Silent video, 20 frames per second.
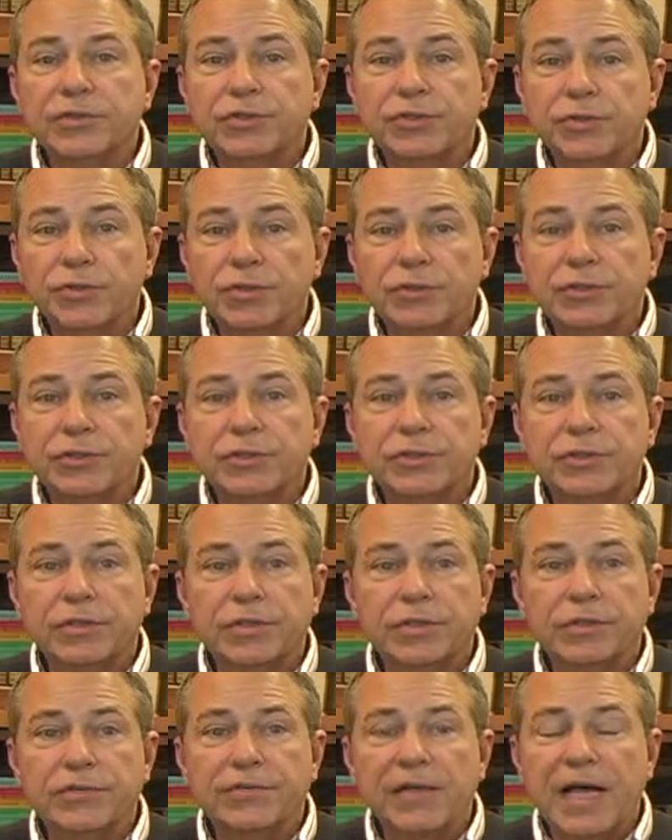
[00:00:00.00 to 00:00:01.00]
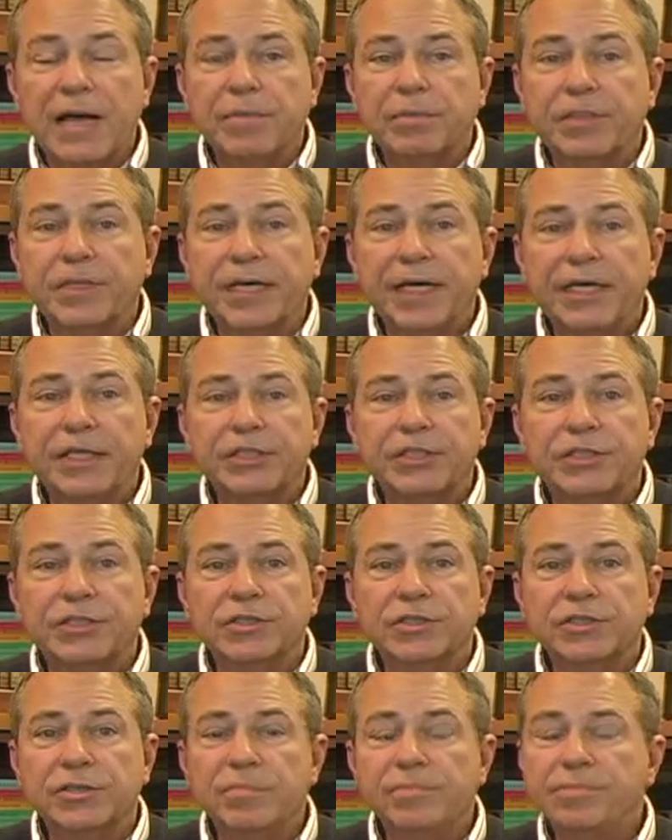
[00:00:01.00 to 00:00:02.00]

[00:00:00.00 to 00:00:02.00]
sorts of applications,